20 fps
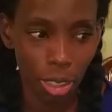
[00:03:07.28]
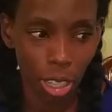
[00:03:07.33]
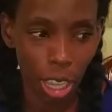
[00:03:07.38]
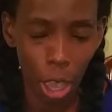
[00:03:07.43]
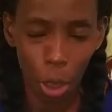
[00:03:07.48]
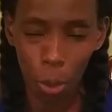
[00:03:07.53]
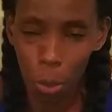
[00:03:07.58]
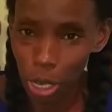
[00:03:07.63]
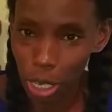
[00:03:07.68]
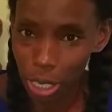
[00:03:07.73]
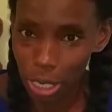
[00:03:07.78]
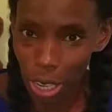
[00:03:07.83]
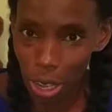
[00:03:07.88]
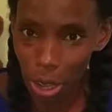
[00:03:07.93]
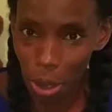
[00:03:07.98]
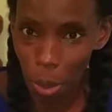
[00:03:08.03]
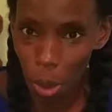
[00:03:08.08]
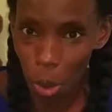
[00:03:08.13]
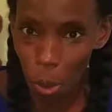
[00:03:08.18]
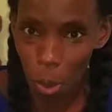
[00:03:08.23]
I want to talk
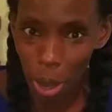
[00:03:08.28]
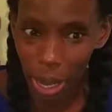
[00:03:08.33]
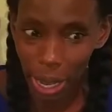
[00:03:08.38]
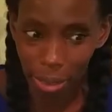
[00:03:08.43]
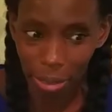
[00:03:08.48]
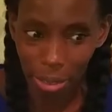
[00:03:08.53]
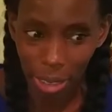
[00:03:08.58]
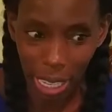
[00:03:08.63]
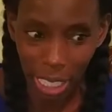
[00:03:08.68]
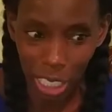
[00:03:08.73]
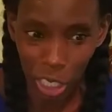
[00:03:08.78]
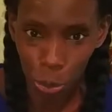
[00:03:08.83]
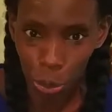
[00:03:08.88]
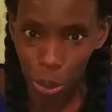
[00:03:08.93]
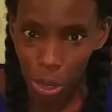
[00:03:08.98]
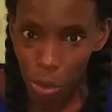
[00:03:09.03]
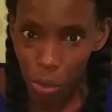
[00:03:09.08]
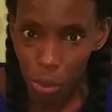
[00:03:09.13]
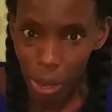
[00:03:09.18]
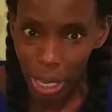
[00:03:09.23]
about what I've
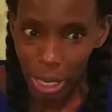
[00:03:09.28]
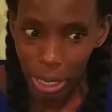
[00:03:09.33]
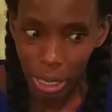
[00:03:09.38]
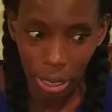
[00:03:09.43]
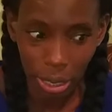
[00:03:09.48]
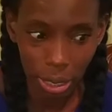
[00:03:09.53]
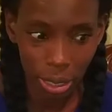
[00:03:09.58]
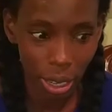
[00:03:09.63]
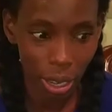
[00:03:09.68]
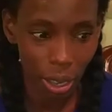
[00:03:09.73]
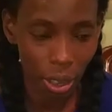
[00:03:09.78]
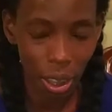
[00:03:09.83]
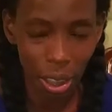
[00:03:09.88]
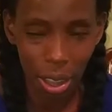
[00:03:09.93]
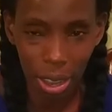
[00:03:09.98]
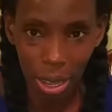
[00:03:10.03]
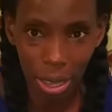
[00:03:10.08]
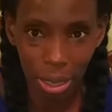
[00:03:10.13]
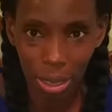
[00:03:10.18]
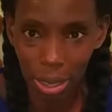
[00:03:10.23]
experienced,
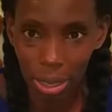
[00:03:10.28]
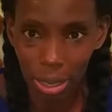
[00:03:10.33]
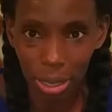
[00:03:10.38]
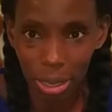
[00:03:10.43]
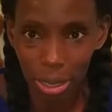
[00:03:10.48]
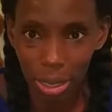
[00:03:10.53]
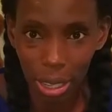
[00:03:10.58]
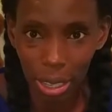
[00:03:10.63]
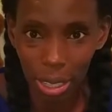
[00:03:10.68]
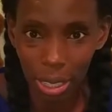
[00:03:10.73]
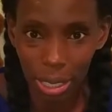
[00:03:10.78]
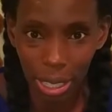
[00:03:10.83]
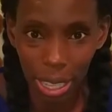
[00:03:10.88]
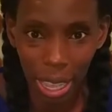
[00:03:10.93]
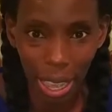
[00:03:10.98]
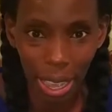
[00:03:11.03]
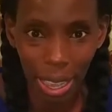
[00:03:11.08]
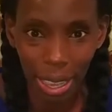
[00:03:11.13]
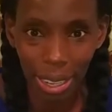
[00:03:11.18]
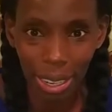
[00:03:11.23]
all of these things,
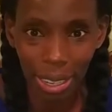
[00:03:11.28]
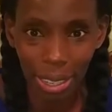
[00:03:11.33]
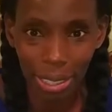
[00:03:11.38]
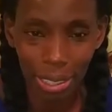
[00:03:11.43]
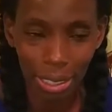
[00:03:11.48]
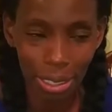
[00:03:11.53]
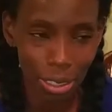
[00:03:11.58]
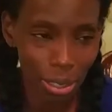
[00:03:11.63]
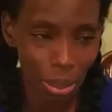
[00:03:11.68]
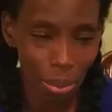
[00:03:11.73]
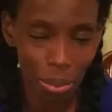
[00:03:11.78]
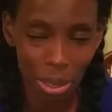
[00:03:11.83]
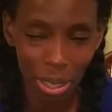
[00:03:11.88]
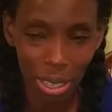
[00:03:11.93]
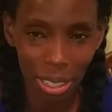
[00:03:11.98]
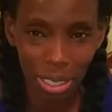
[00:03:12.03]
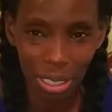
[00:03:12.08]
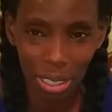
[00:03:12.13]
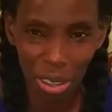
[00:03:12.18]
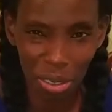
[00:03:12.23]
and some
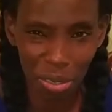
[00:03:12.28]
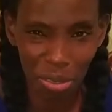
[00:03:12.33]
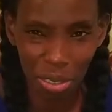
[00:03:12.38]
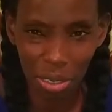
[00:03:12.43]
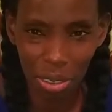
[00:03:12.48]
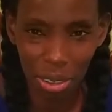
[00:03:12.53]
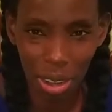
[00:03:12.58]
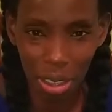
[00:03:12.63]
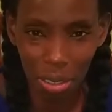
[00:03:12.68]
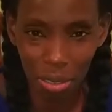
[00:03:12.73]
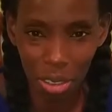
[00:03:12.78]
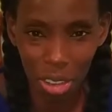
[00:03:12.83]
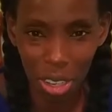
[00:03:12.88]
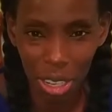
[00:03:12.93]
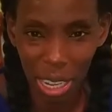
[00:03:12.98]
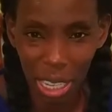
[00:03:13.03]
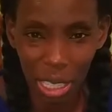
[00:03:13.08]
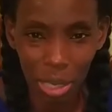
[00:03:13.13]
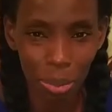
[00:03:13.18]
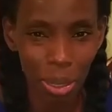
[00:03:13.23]
things are not very
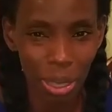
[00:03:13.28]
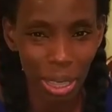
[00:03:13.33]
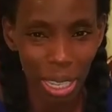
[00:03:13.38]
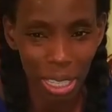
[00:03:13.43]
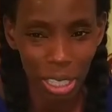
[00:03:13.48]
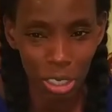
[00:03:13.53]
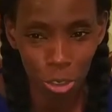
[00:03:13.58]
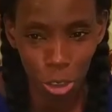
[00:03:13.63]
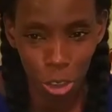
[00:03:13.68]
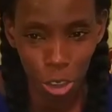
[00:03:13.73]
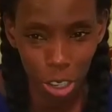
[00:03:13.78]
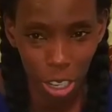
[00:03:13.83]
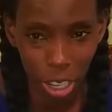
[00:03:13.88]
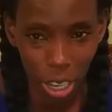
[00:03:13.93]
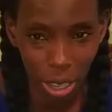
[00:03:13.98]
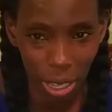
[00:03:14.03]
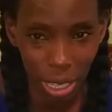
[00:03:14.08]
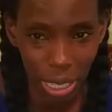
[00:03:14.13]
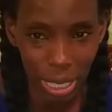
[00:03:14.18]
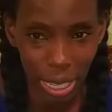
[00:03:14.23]
nice, but that's for
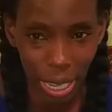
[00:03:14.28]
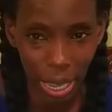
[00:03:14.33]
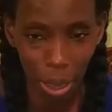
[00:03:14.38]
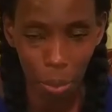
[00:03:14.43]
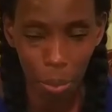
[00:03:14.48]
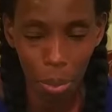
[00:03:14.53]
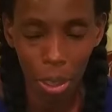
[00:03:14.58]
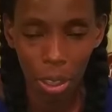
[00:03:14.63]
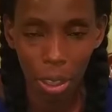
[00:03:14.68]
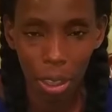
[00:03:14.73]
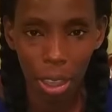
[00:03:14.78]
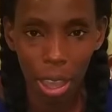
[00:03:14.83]
another time.